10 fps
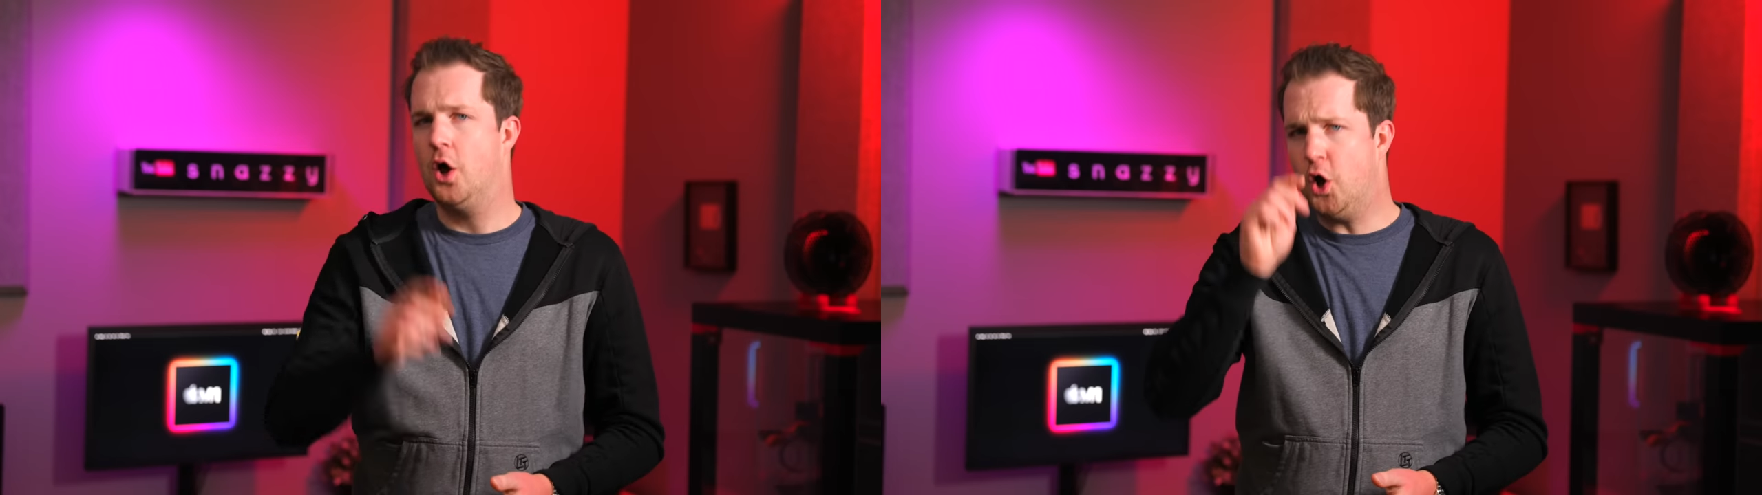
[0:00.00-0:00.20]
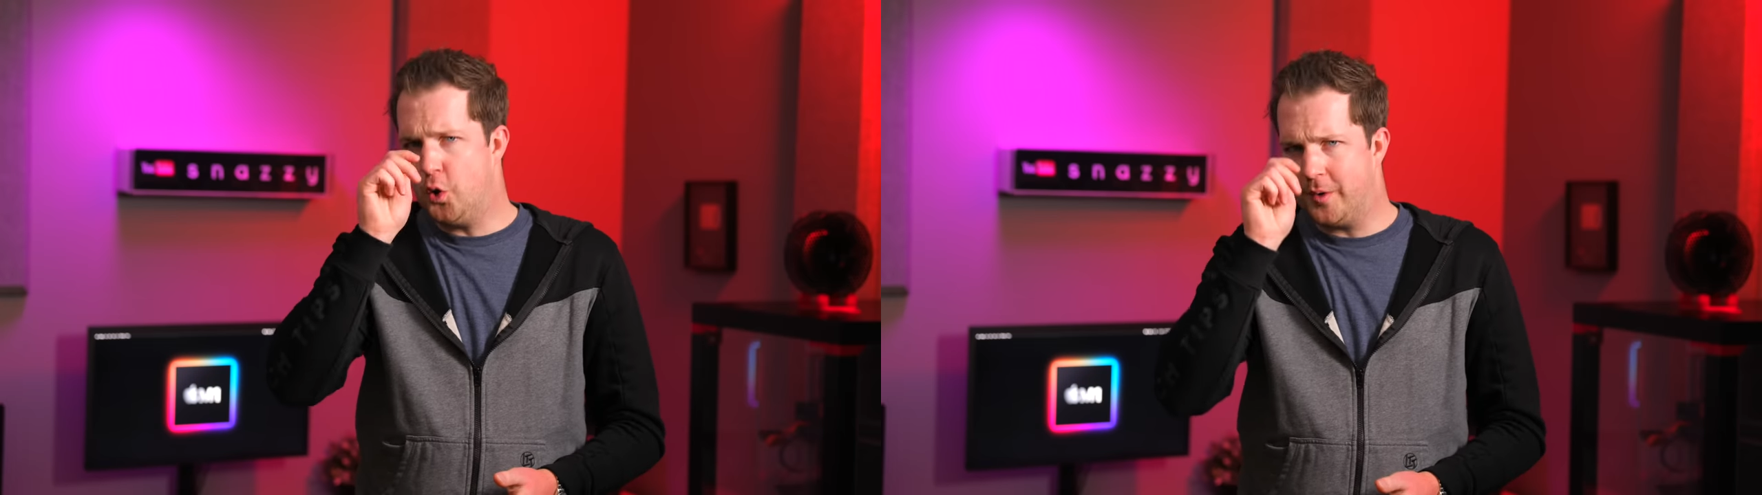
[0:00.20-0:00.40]

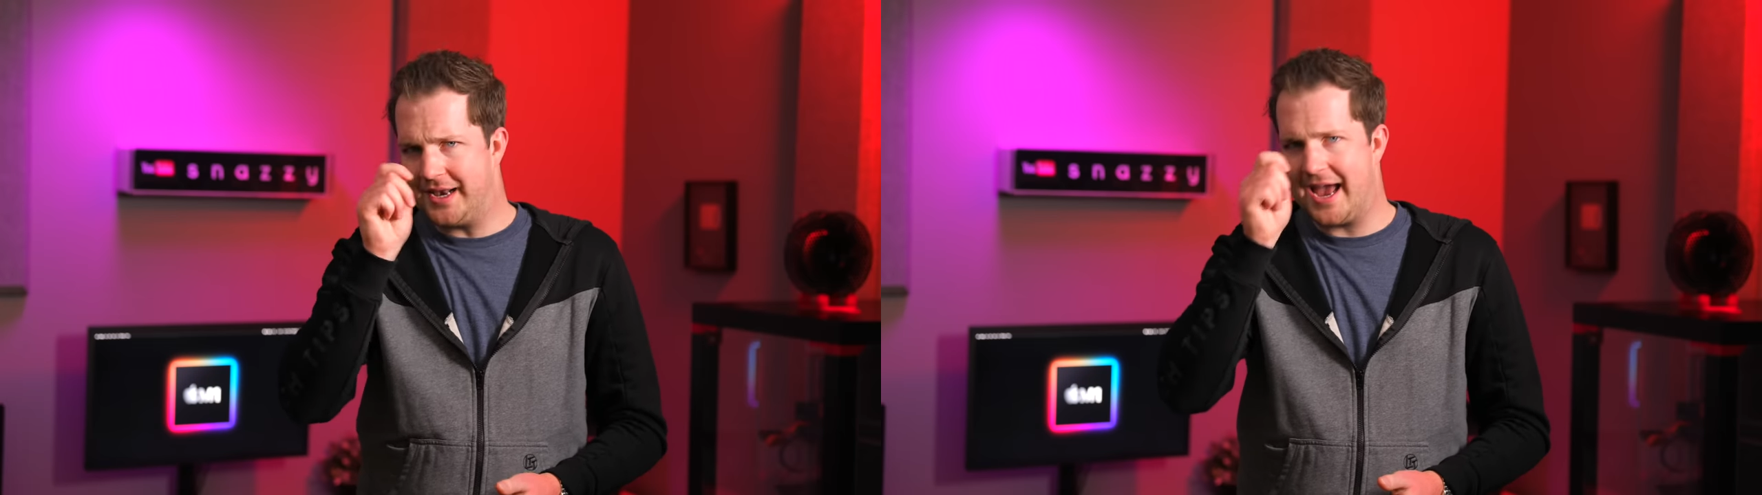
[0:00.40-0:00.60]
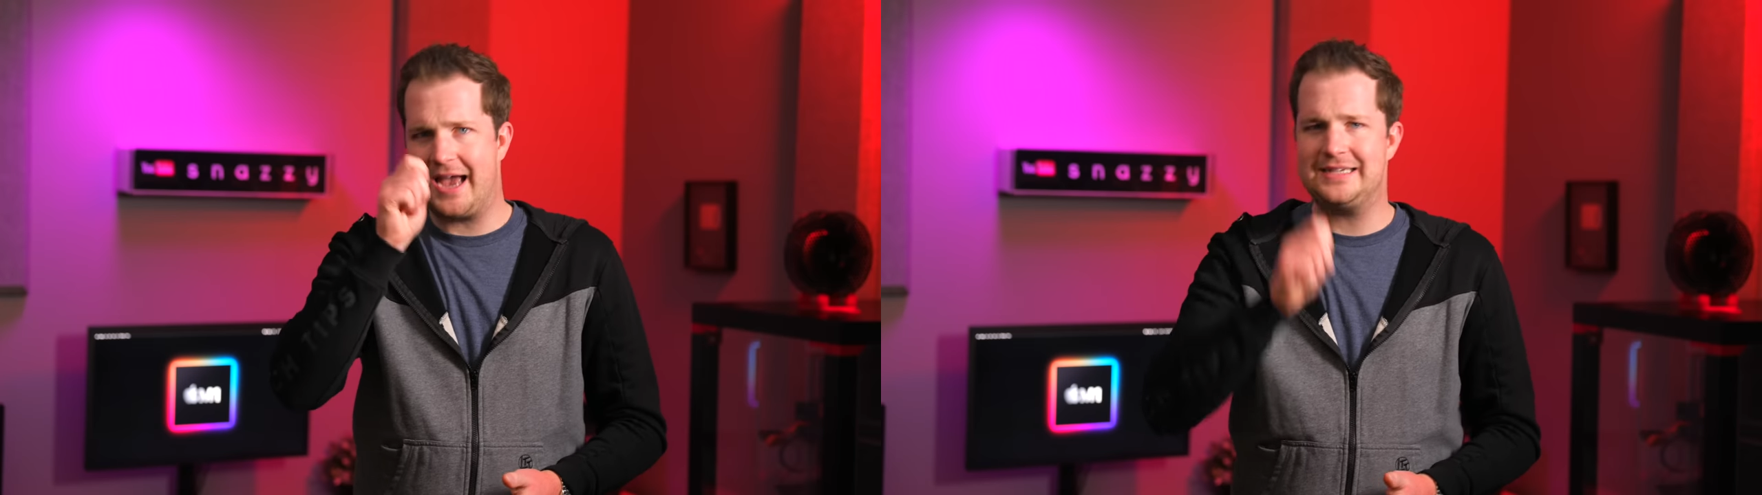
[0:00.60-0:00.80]
Oh, and
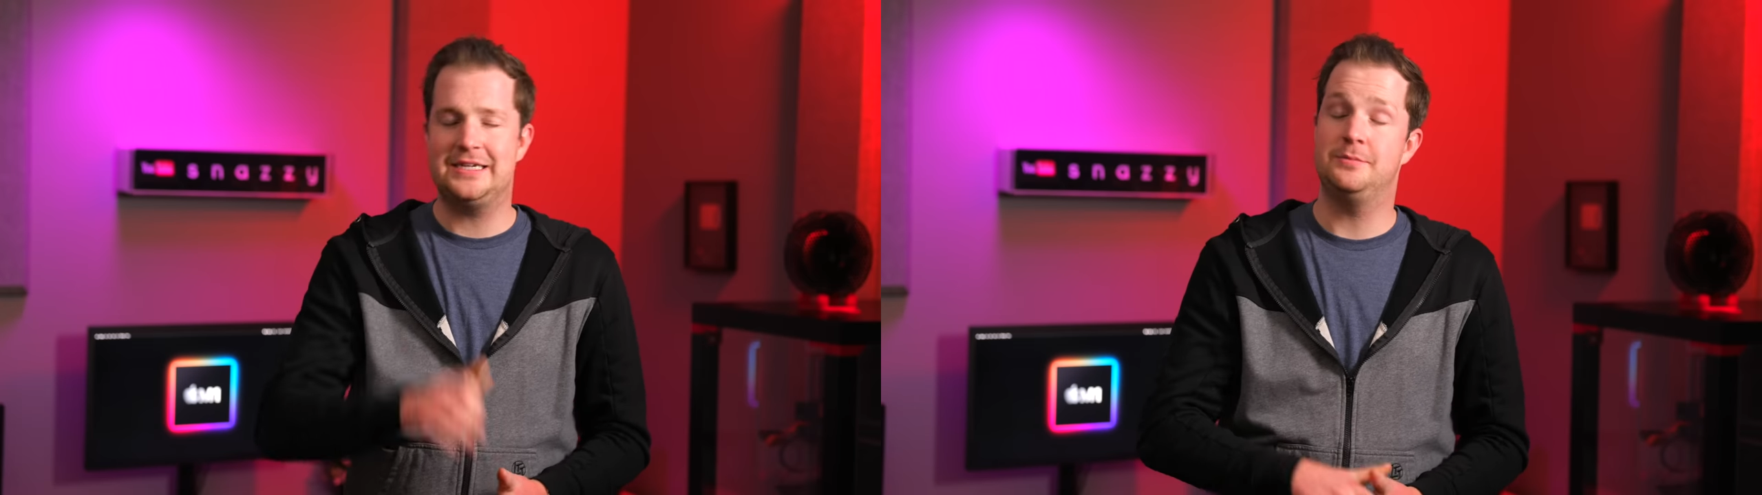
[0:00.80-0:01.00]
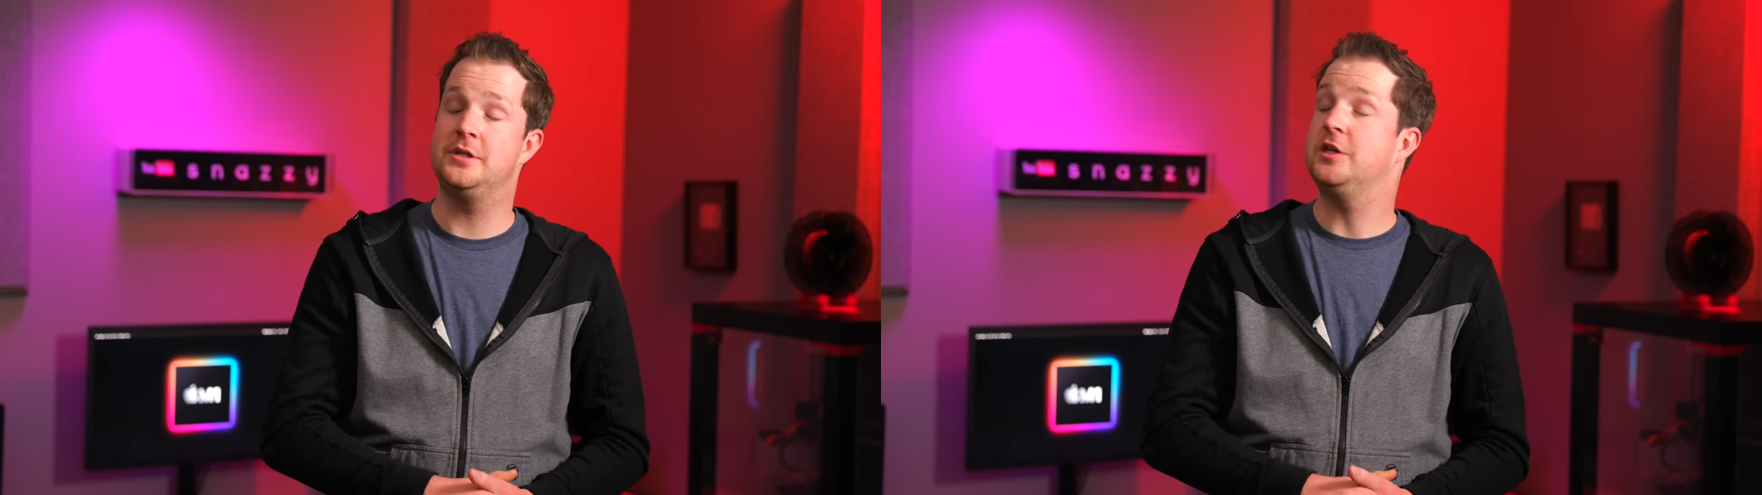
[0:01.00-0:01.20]
a hat
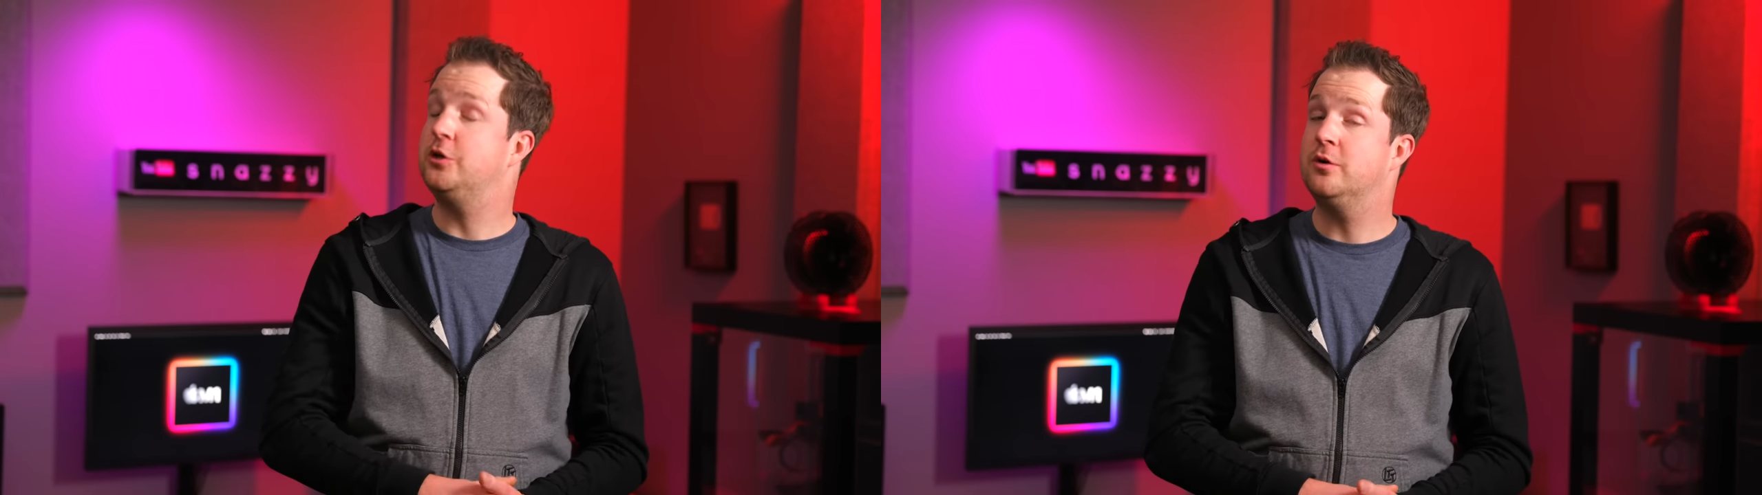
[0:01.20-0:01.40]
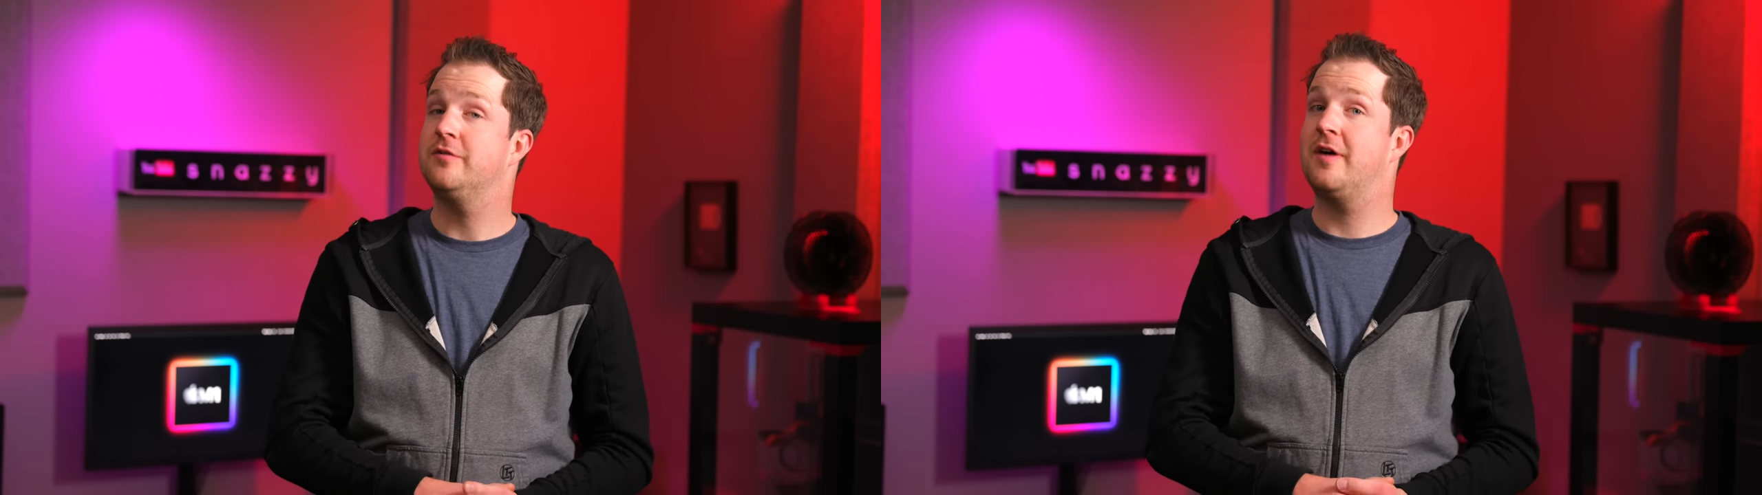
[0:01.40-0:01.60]
tip to the
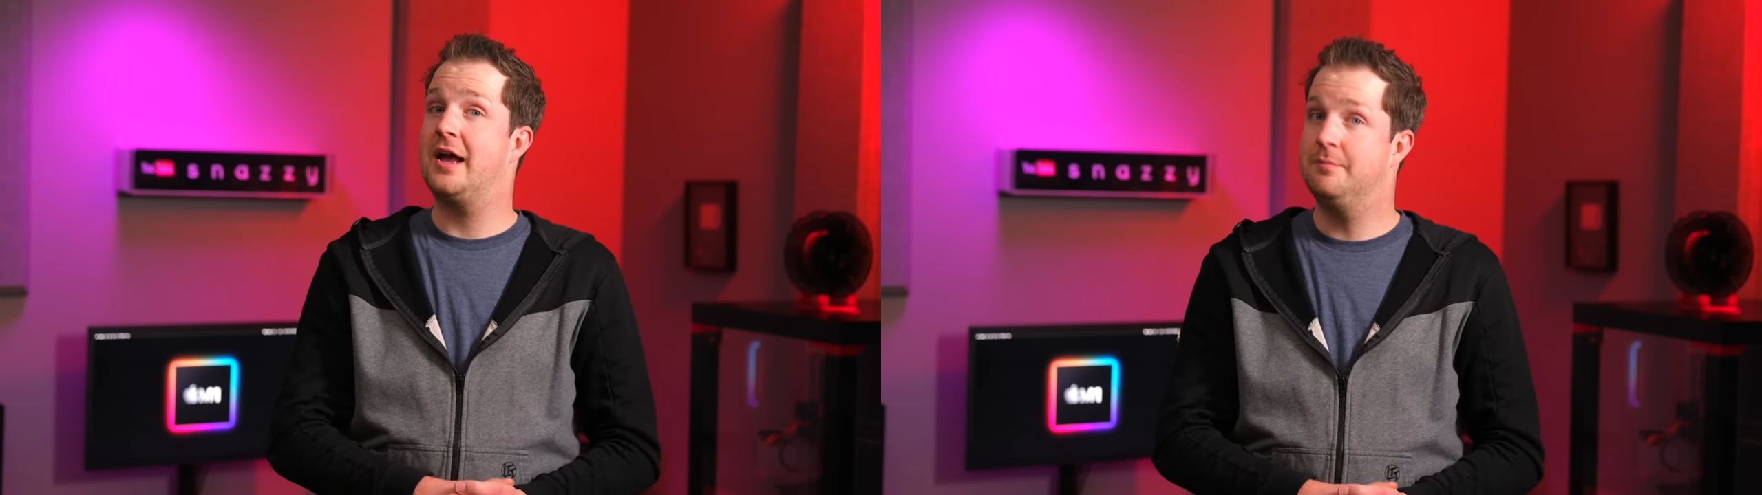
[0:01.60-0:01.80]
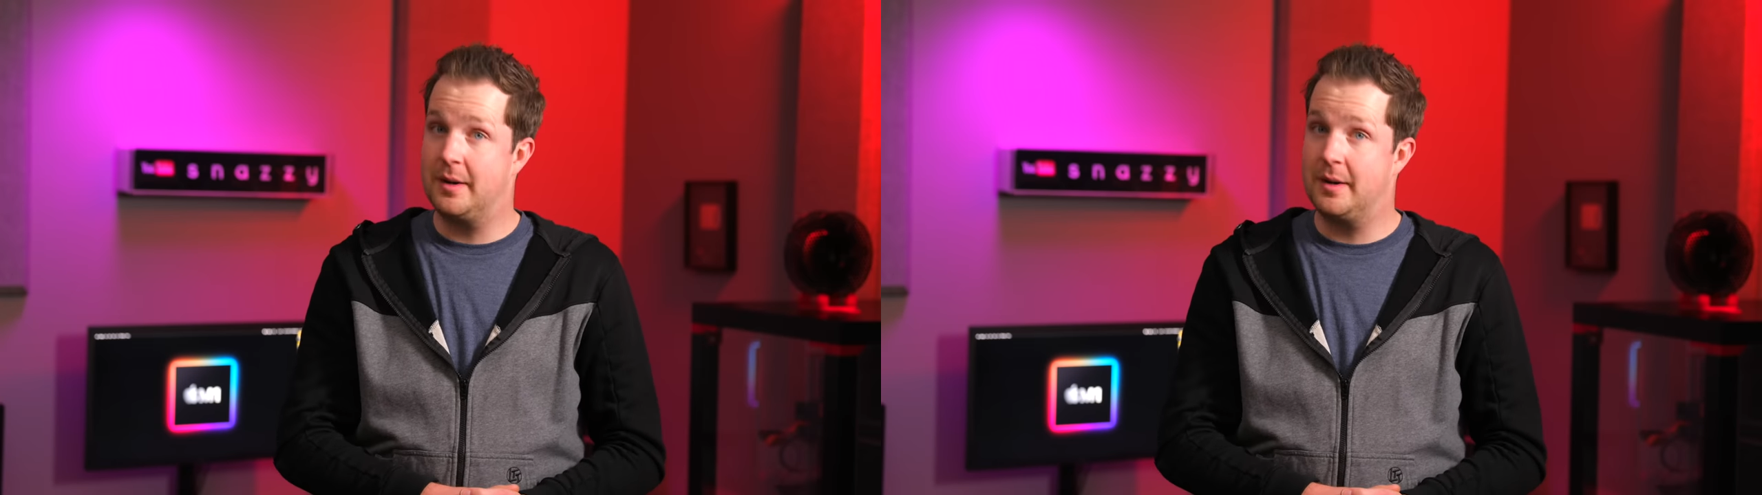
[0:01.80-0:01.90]
unified